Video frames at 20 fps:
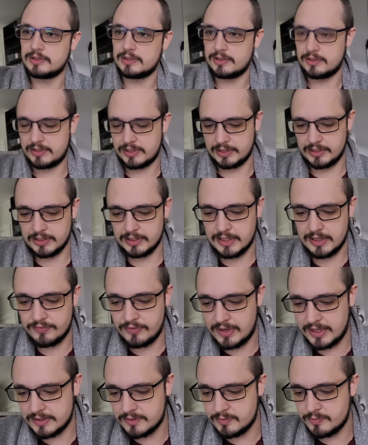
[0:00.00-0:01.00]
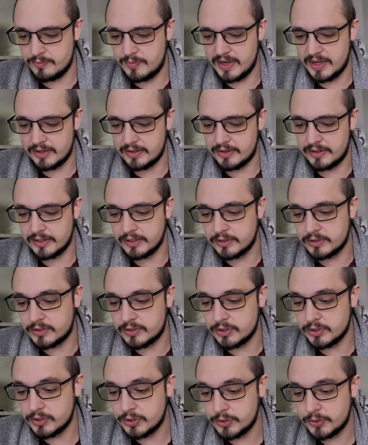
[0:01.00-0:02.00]
I think the devil has better things
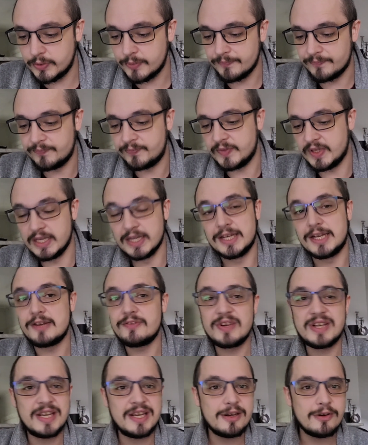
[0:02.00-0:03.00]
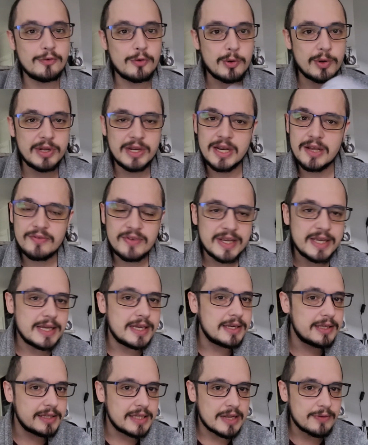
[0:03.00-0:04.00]
to do. You never hear
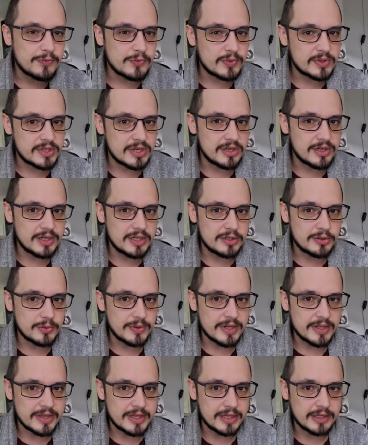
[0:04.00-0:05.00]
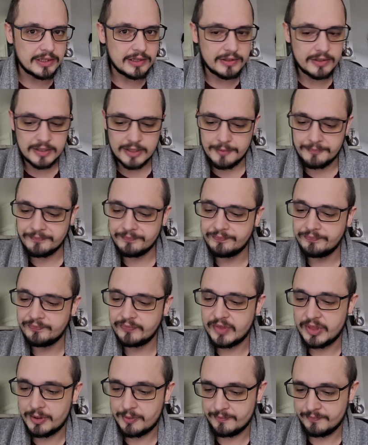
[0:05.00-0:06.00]
the devil's side to anything, do you?
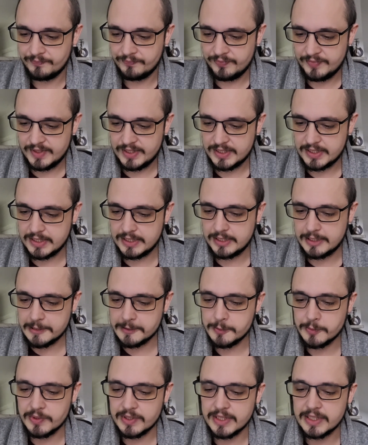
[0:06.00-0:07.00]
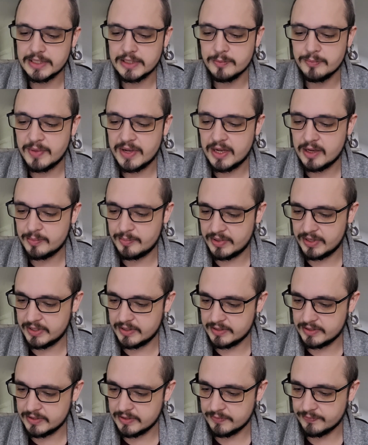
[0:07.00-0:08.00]
See, that's why he's a better
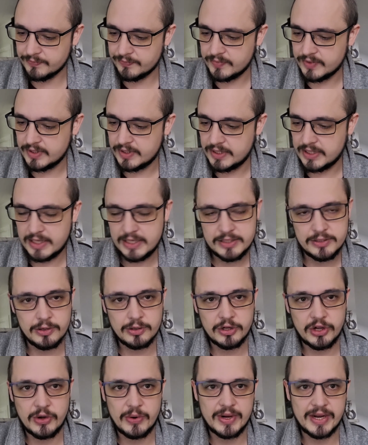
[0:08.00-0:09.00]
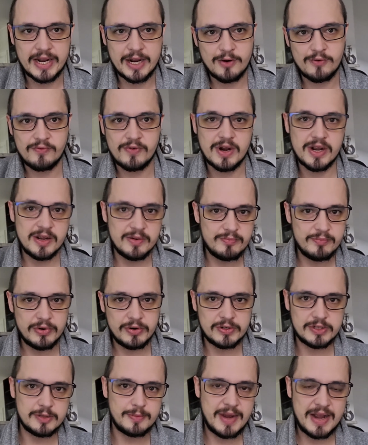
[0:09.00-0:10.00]
person. He's not going out writing
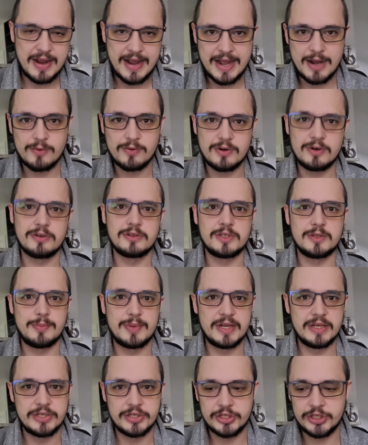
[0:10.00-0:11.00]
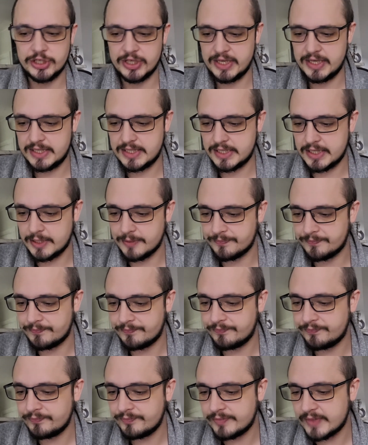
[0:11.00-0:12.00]
books about how God's a piece of shit, is he?
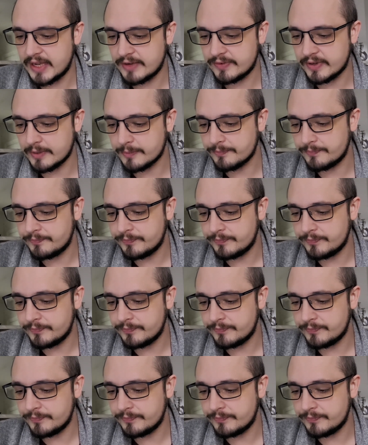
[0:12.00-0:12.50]
Never.